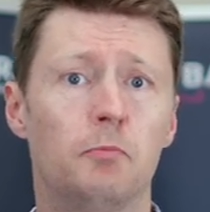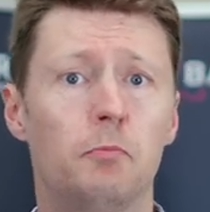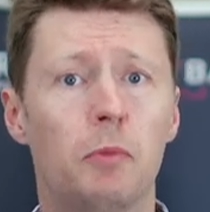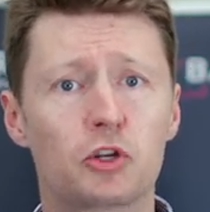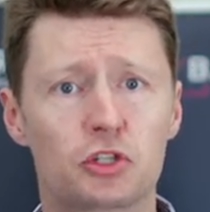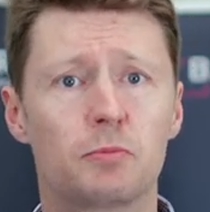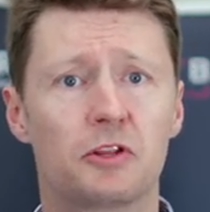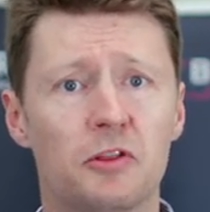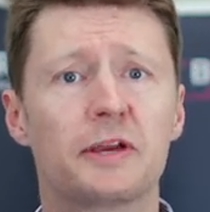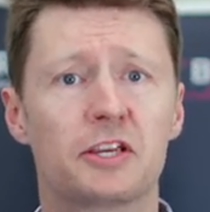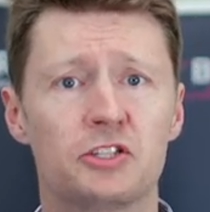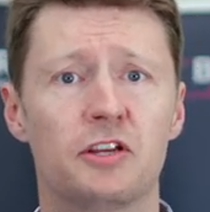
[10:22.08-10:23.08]
Possibly the
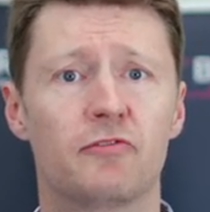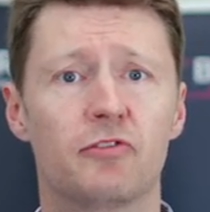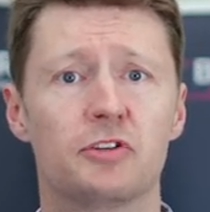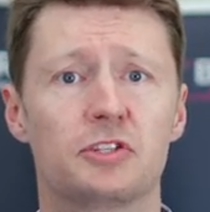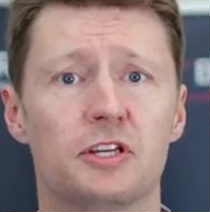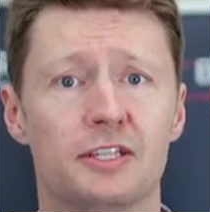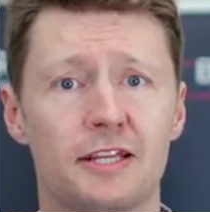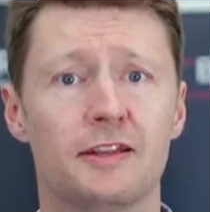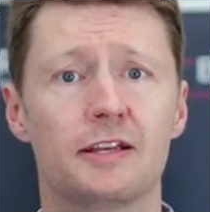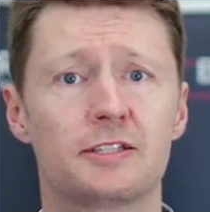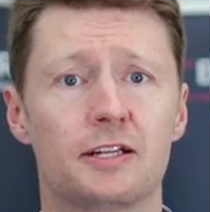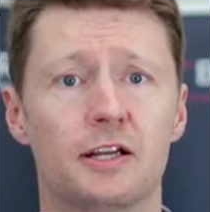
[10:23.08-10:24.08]
biggest difference is in the
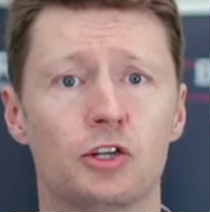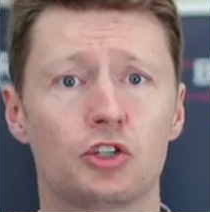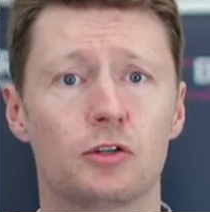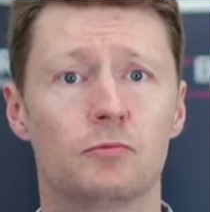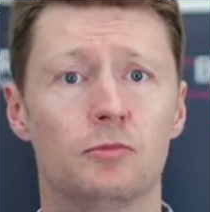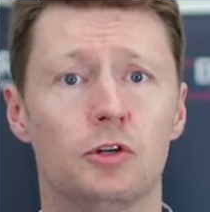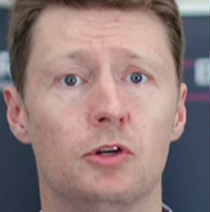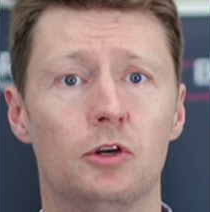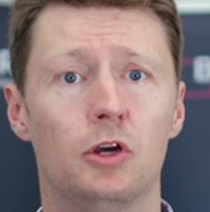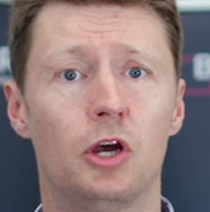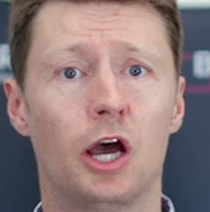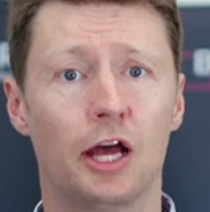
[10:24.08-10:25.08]
installation,
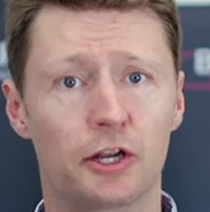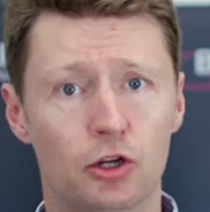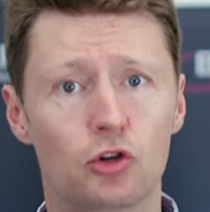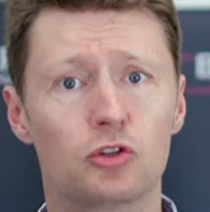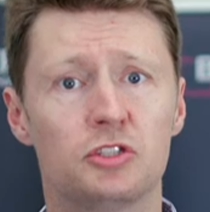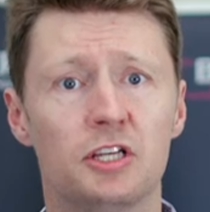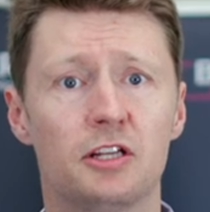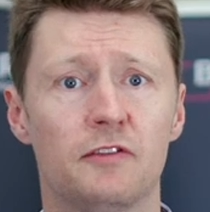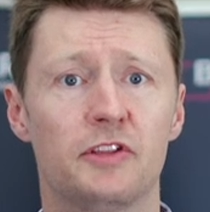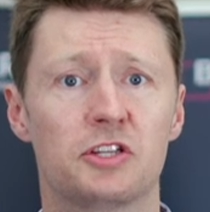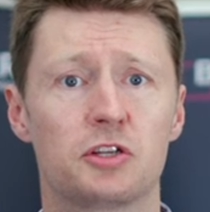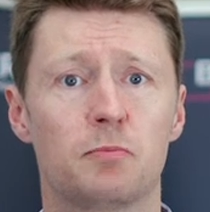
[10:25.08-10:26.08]
and a good deal of
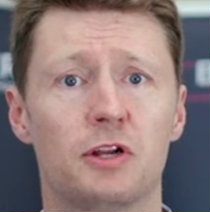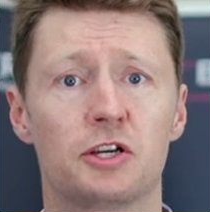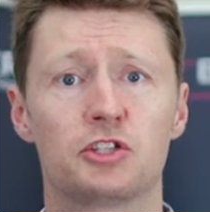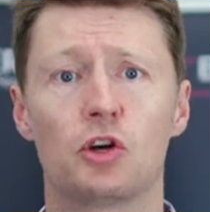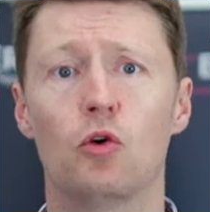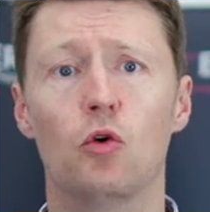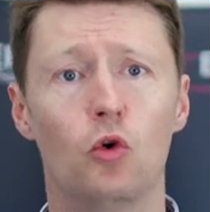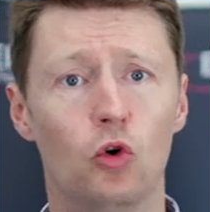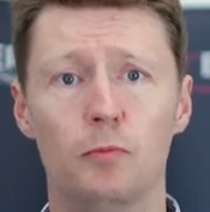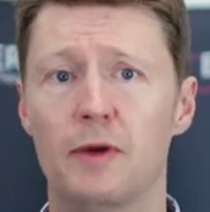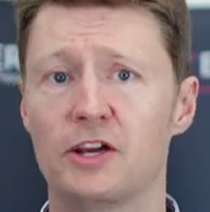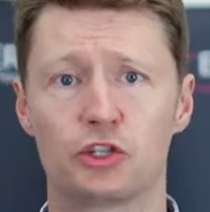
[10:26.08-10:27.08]
this applies to all
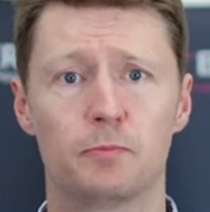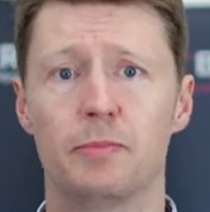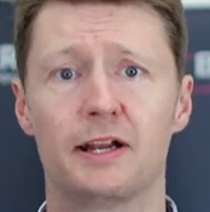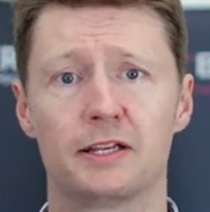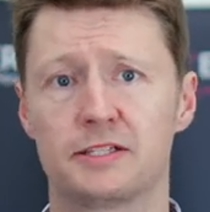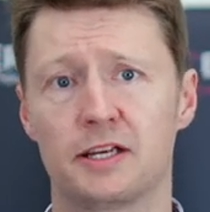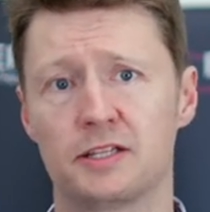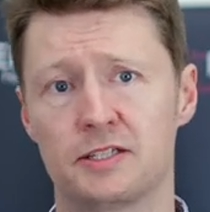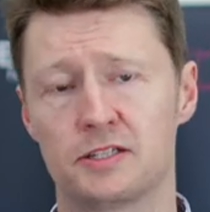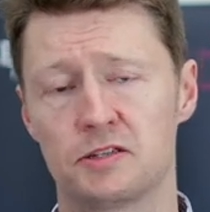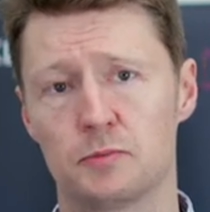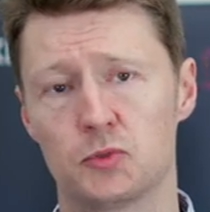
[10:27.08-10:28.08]
mesh and palisade
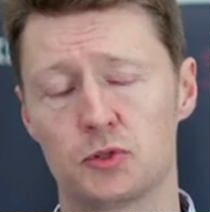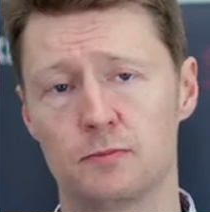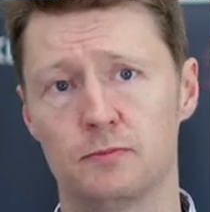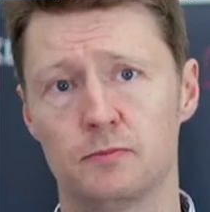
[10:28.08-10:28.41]
systems.